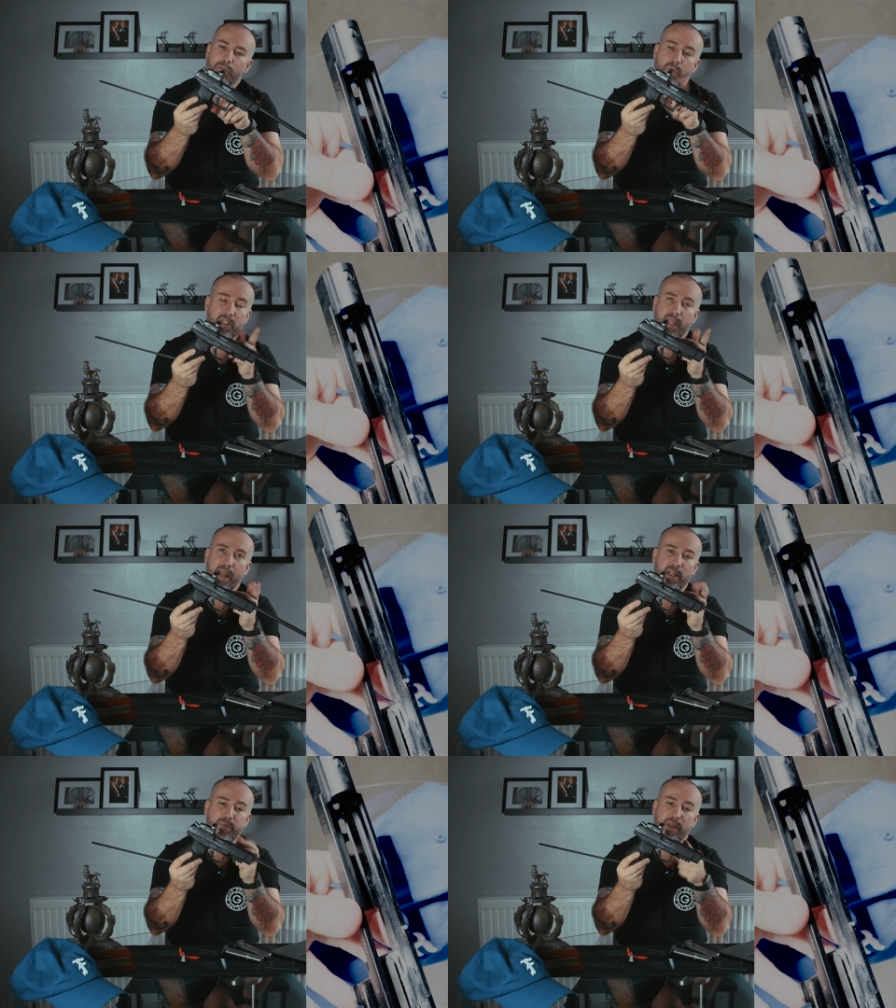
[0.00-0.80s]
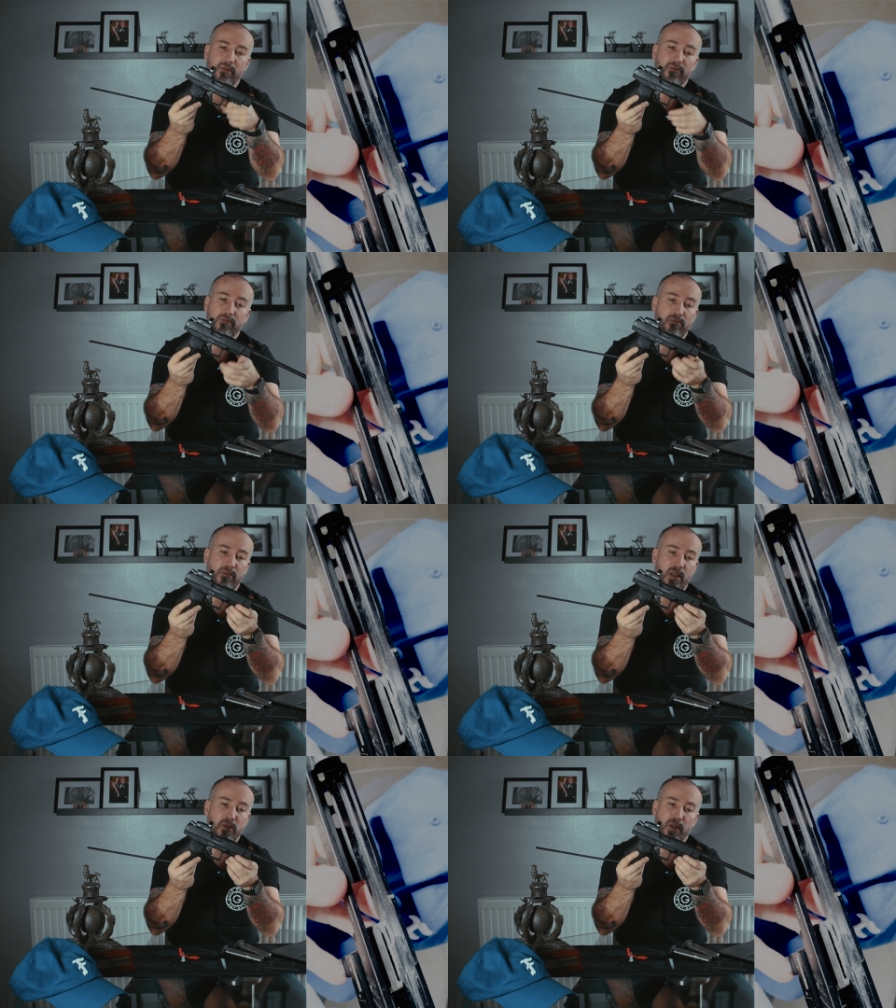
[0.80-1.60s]
which again
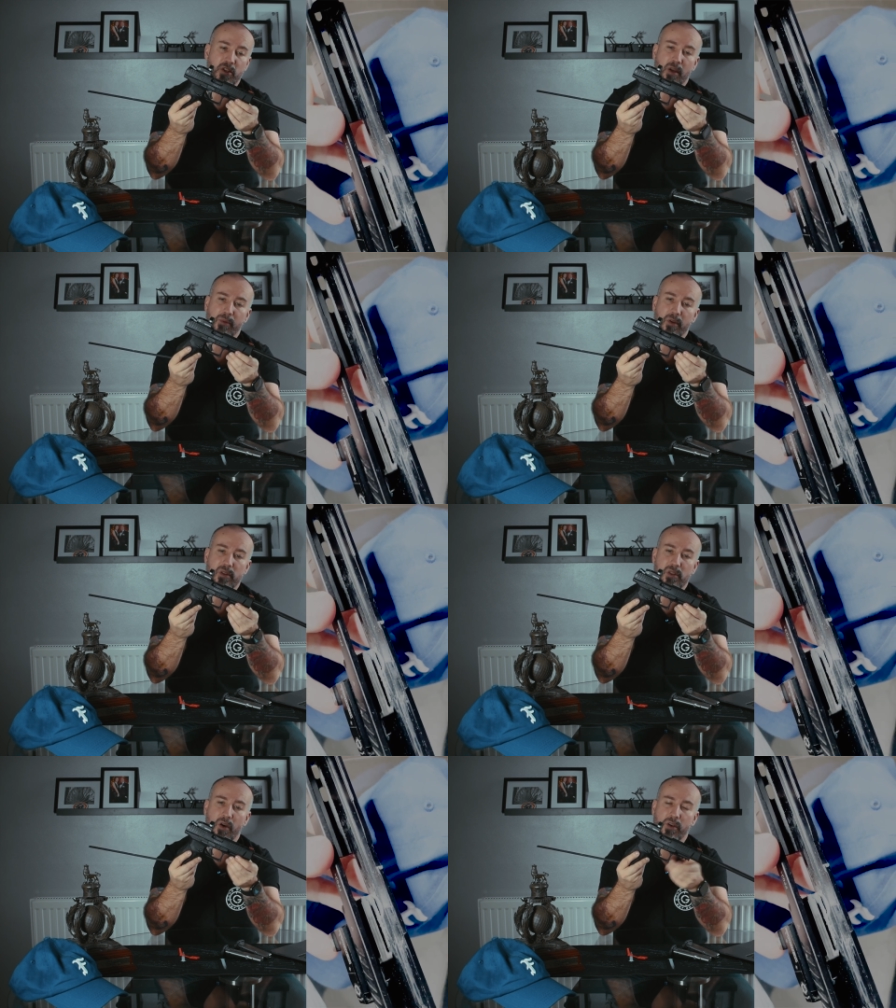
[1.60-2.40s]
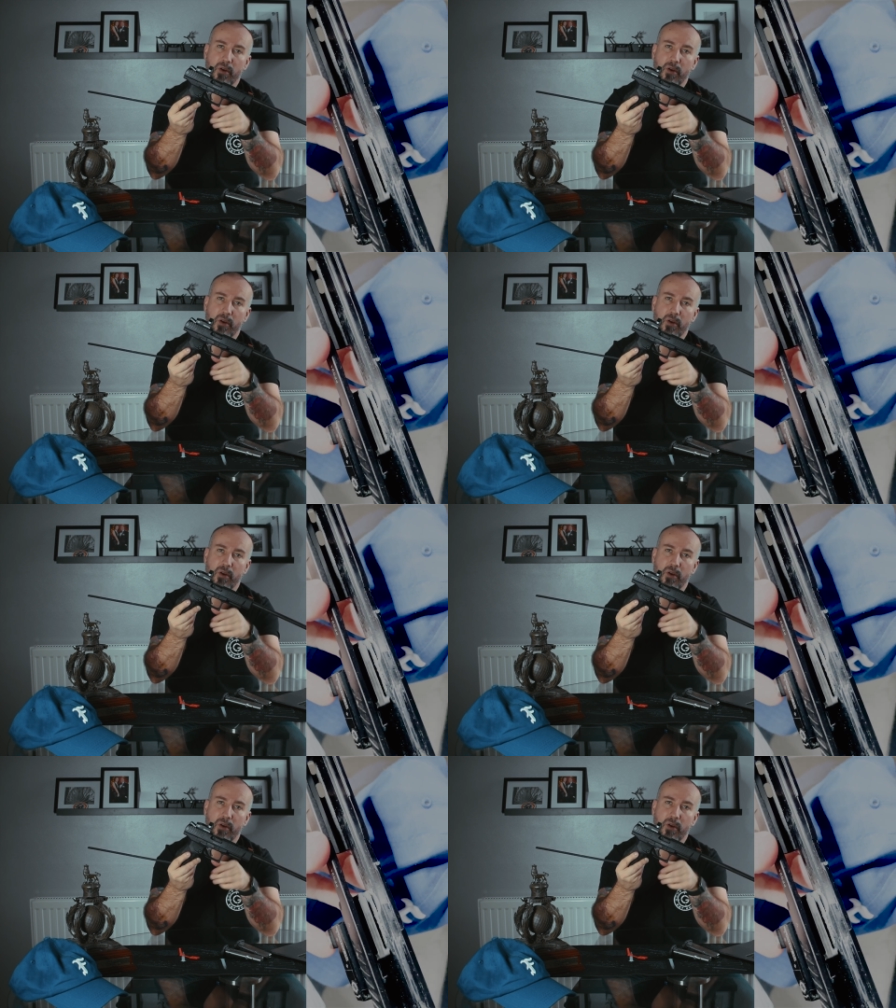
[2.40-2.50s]
has done its job nice and tidy.